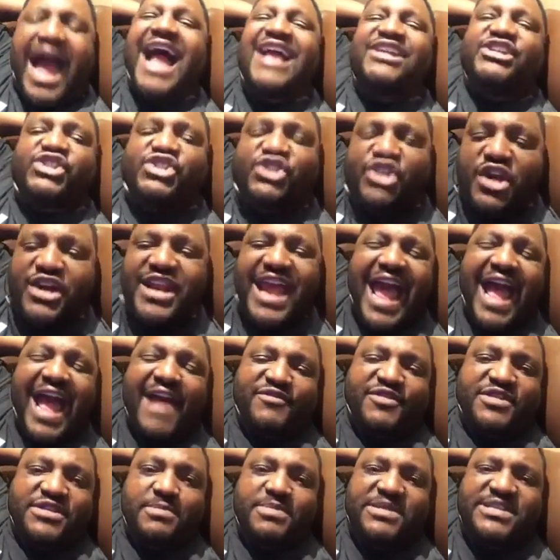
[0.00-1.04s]
I should
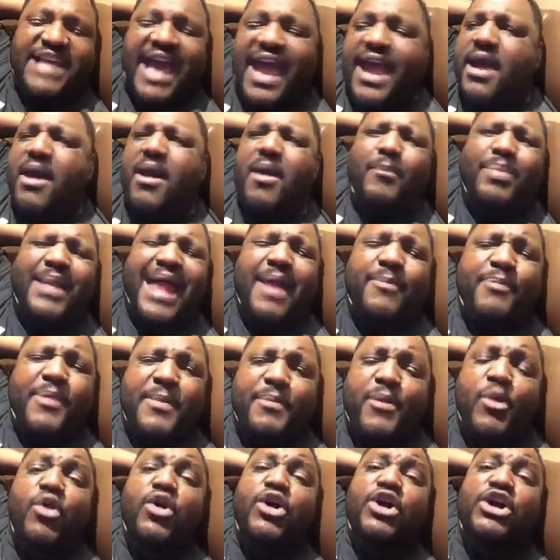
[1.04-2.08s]
have some say. Black
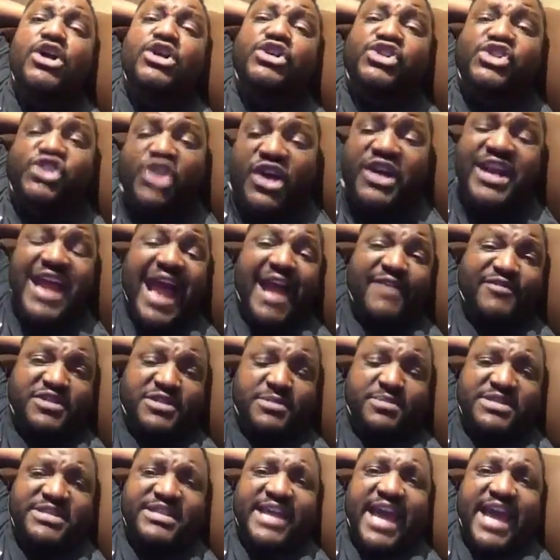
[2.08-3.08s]
people should have some